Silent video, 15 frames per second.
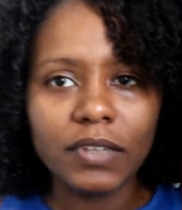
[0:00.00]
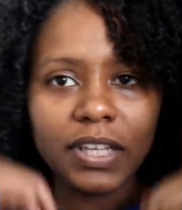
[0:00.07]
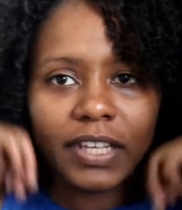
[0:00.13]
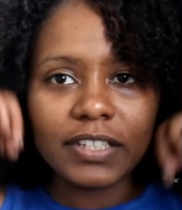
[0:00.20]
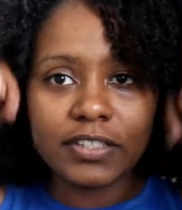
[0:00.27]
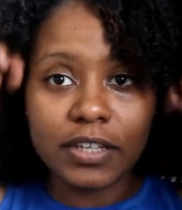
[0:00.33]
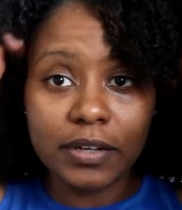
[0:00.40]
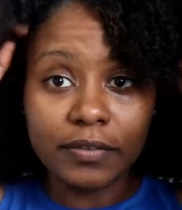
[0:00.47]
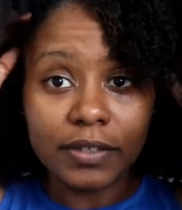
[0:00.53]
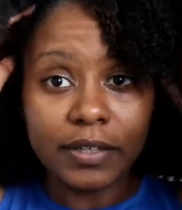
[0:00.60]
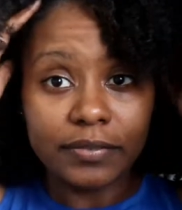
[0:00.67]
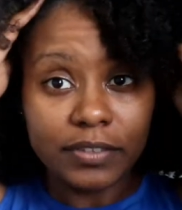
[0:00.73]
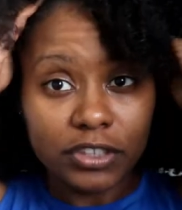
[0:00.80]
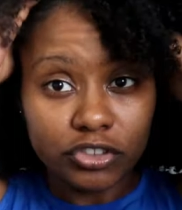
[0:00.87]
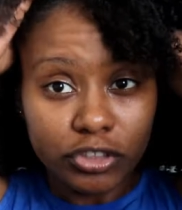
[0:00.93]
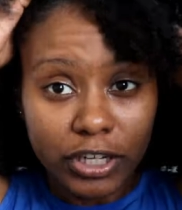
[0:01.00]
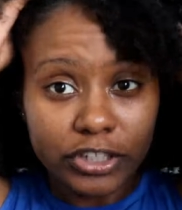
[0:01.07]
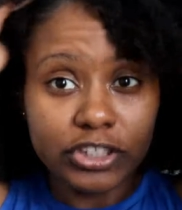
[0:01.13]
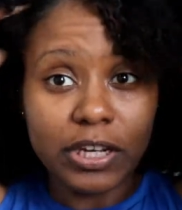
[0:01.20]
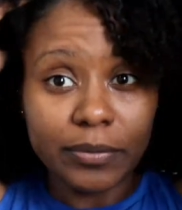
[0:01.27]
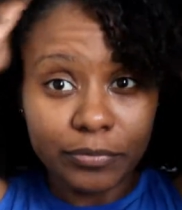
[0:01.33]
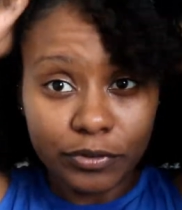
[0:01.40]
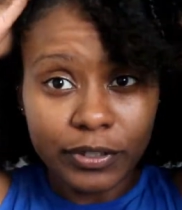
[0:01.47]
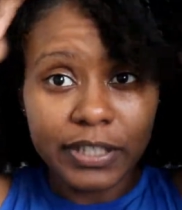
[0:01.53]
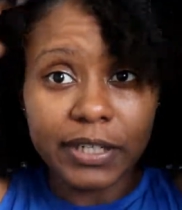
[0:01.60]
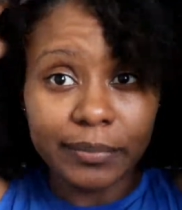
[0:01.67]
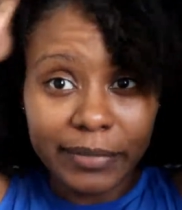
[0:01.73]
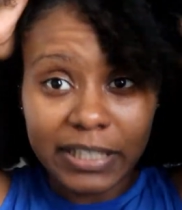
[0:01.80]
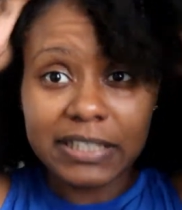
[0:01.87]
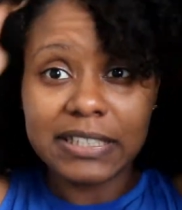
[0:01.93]
Okay, so I've left the dry shampoo in
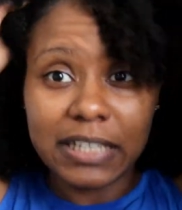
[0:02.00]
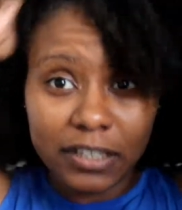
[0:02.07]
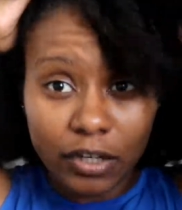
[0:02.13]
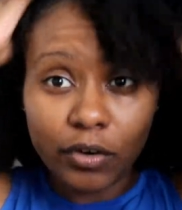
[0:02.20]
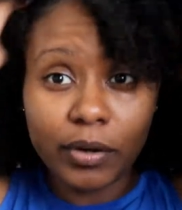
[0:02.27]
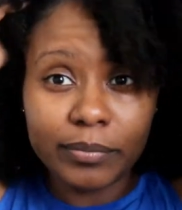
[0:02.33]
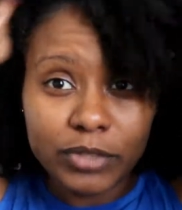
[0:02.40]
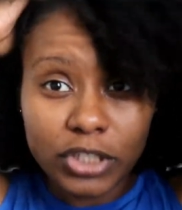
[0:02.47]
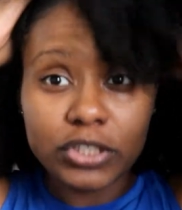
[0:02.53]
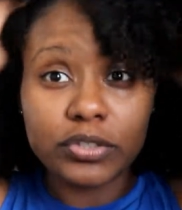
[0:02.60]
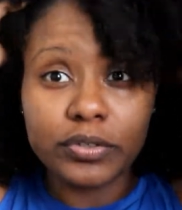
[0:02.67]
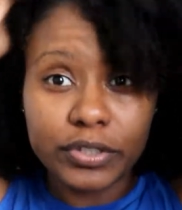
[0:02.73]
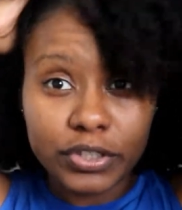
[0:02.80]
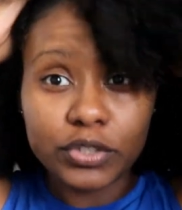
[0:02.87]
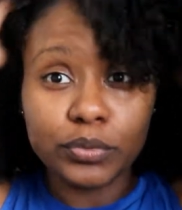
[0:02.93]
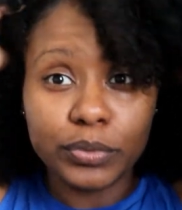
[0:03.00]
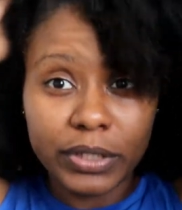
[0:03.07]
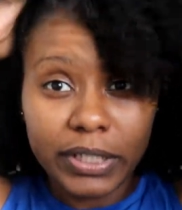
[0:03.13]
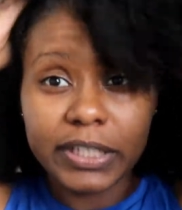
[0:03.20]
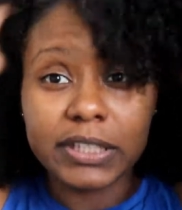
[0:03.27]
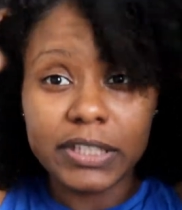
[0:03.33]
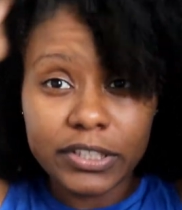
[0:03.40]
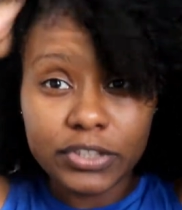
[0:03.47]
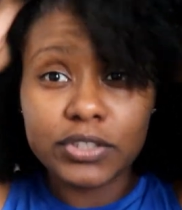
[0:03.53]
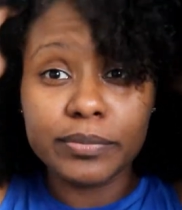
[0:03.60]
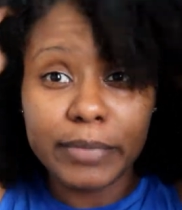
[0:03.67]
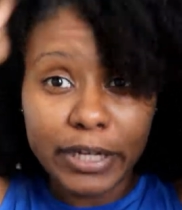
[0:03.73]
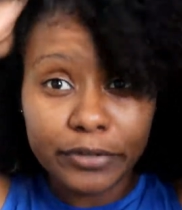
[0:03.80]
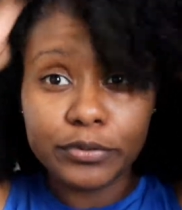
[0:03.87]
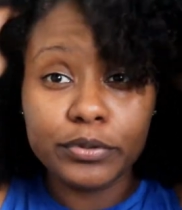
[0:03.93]
a bit and now I'm just going to work it into
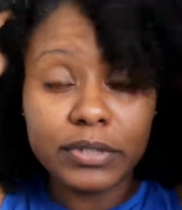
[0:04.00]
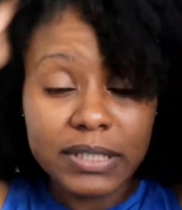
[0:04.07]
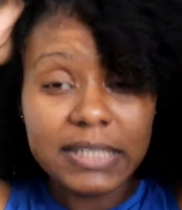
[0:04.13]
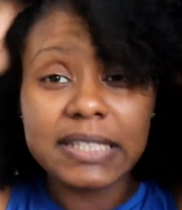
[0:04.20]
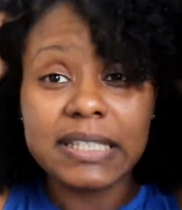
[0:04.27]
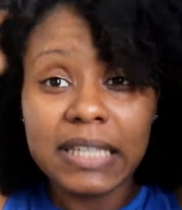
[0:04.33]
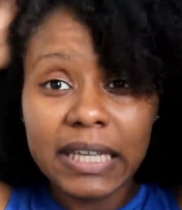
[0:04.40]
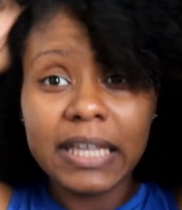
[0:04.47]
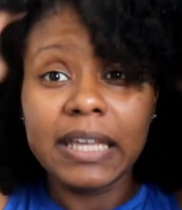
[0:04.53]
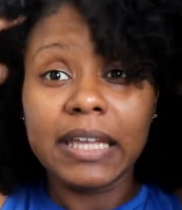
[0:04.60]
my roots.